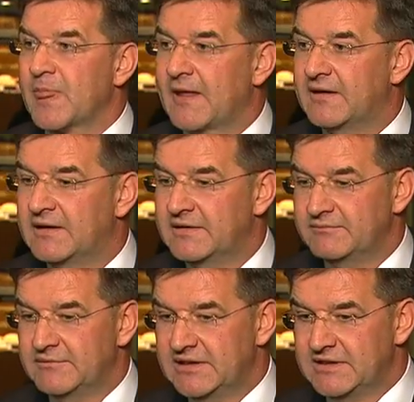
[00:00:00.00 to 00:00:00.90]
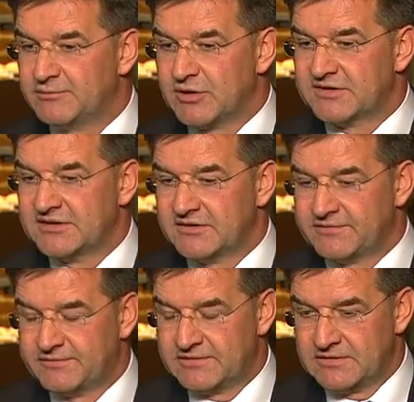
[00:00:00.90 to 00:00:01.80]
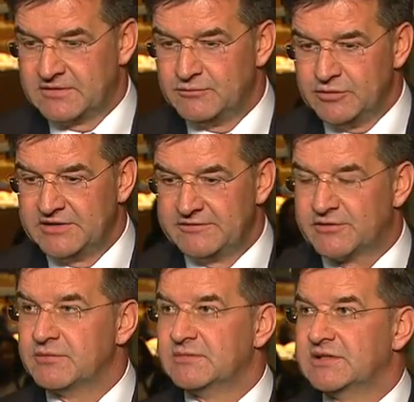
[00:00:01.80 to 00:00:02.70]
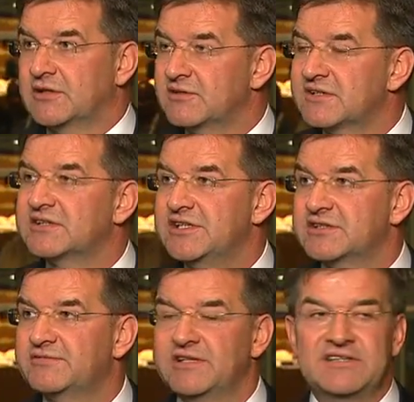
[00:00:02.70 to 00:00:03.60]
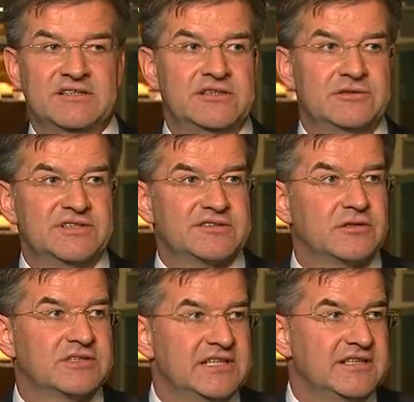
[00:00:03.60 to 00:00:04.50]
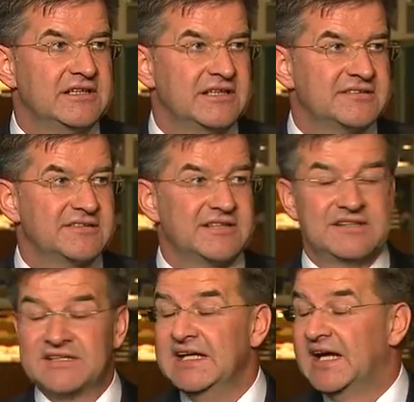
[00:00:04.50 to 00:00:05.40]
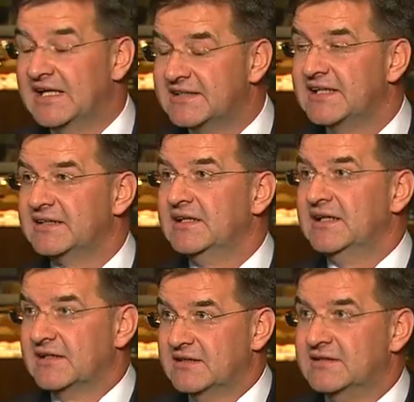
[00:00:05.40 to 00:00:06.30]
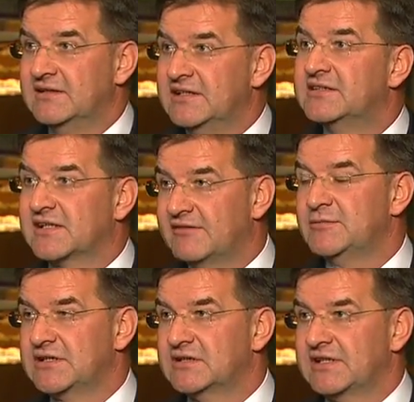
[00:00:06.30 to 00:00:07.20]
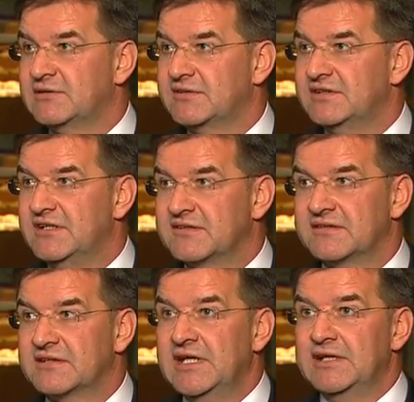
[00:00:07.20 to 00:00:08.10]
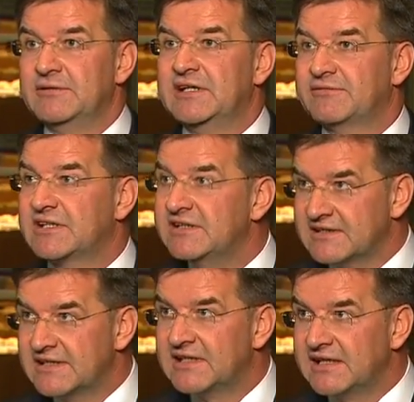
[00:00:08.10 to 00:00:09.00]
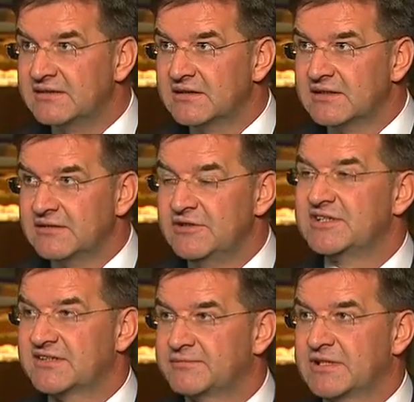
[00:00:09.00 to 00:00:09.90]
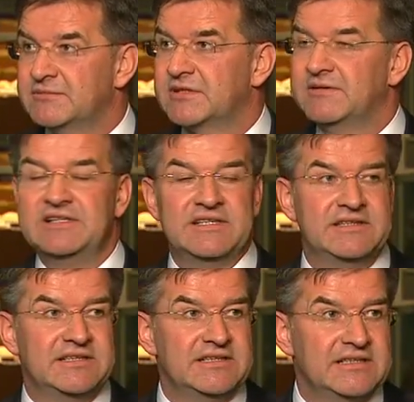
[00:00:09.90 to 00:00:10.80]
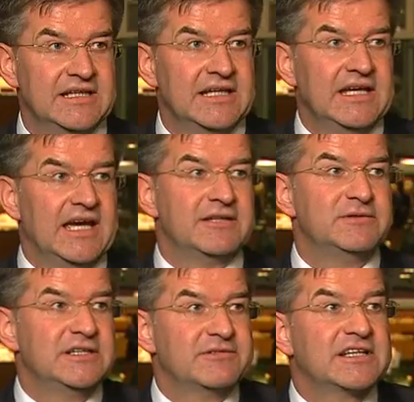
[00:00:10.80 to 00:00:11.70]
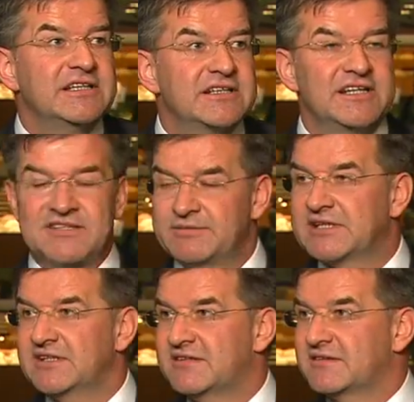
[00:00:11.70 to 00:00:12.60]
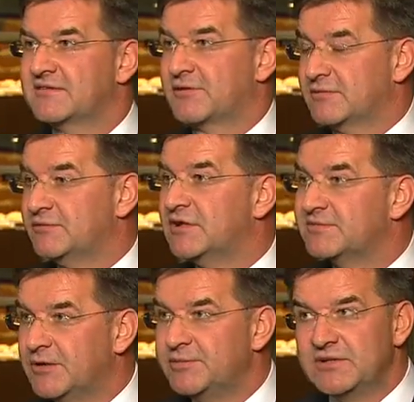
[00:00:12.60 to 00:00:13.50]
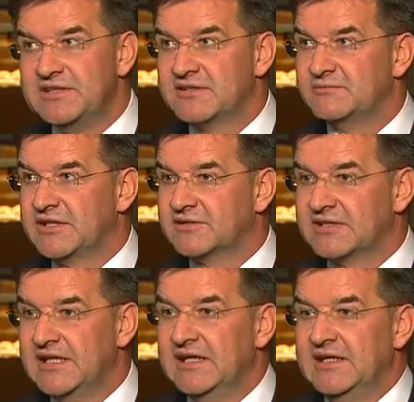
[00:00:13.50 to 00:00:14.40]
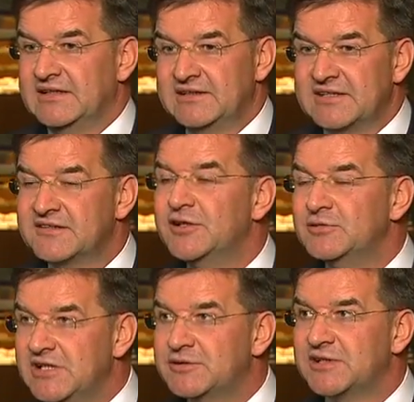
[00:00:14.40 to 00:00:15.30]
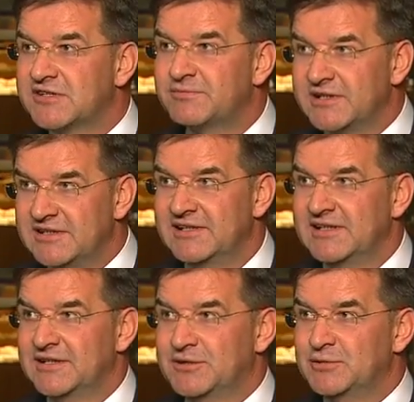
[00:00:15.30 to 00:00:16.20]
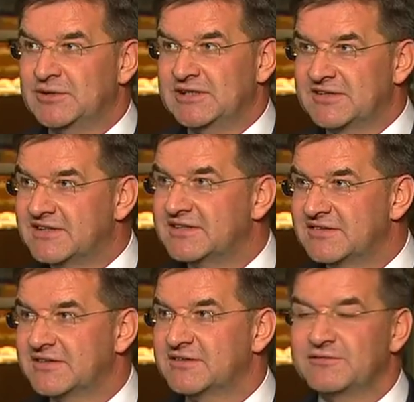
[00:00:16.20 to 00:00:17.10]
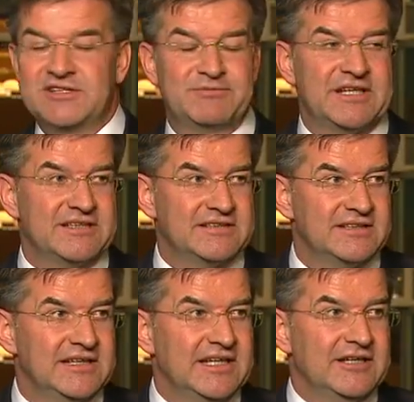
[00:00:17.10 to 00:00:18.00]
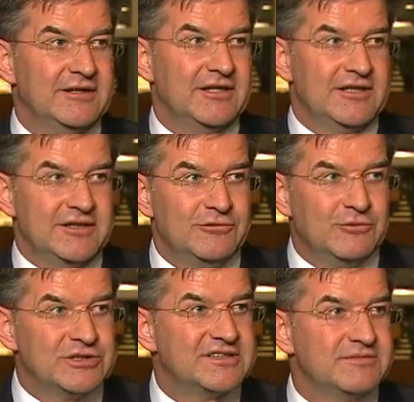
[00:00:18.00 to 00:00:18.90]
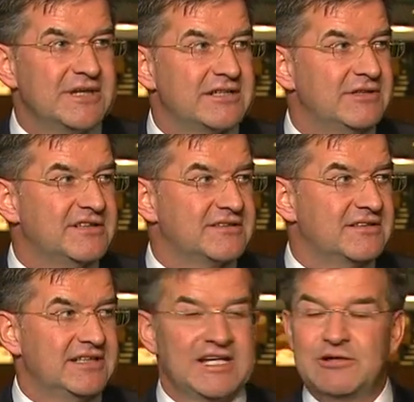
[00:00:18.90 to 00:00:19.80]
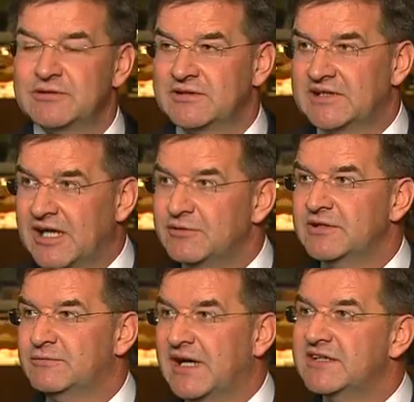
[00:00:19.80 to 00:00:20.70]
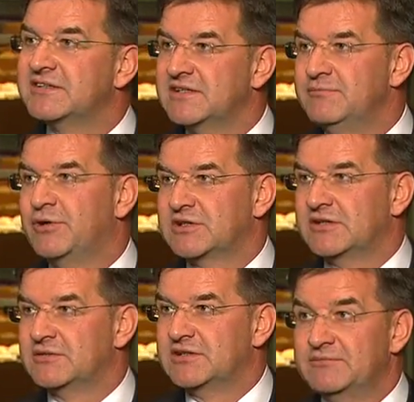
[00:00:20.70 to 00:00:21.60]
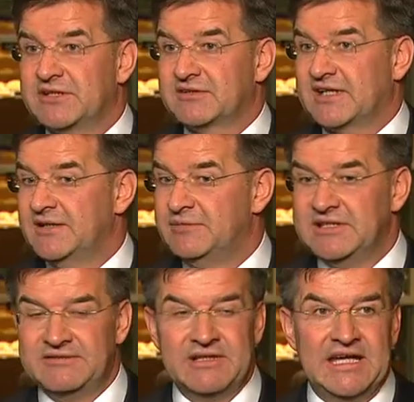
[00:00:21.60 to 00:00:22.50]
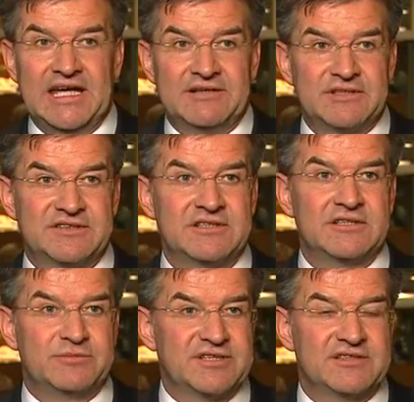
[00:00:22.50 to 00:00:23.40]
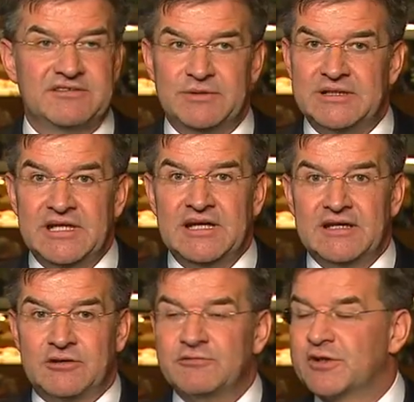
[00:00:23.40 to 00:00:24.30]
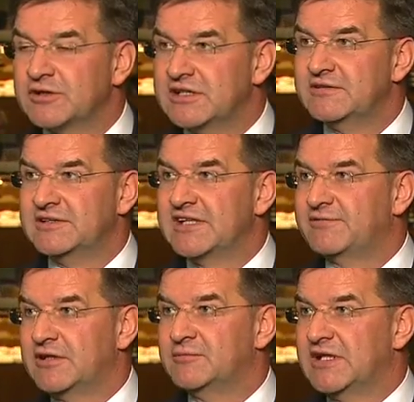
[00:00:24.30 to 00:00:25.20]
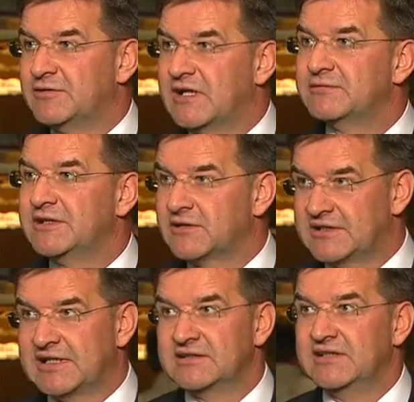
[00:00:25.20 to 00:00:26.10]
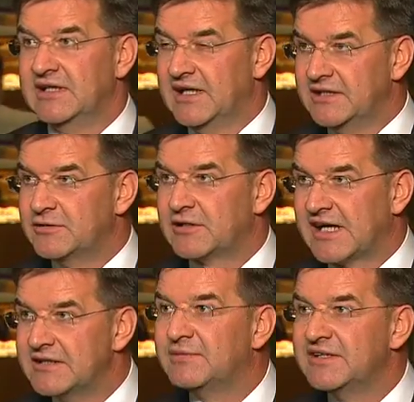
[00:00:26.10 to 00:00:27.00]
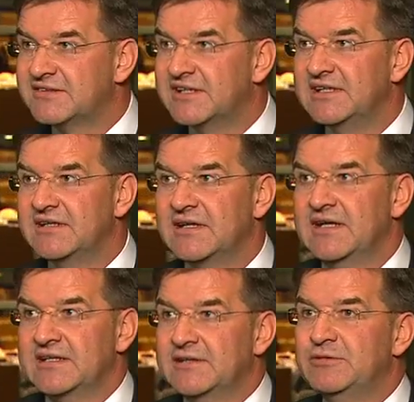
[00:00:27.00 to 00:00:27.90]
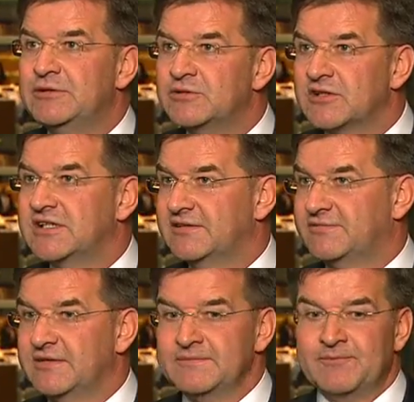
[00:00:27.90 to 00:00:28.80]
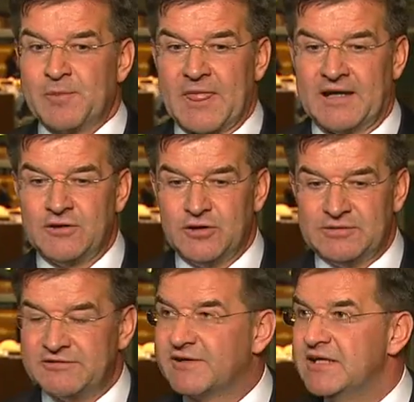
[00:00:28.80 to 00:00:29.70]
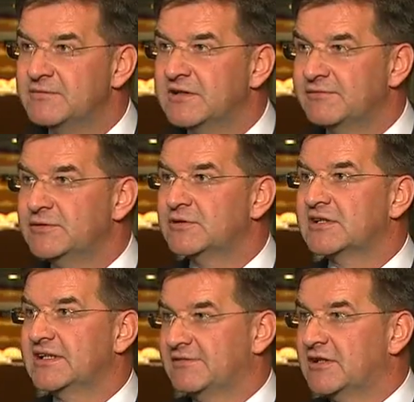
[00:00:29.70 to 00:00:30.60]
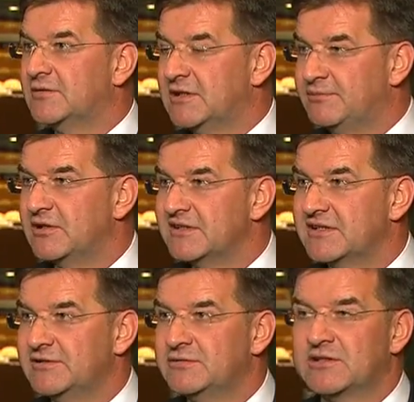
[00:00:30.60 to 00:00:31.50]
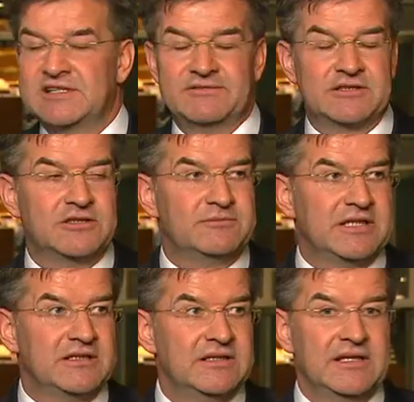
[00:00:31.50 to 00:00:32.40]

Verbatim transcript: uh, in the process of uh, moving from the consultation phase into the stock-taking exercise and then uh, the intergovernmental negotiations. We have clear deadline, which is September 2018, and we have clear expectations from the world's population because there is no need to explain to the citizens of this planet uh, what is it migration and how, how, why is it important to Because I believe every single person have been confronted with that phenomena one way or another. And you are right by saying that we do not have a global framework, we do not have a global policy, we do not have a global,